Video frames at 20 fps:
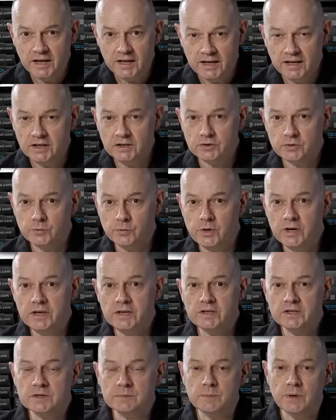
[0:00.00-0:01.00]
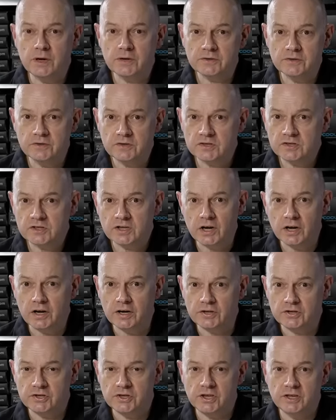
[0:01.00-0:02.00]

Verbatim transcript: It's really smart and stylish.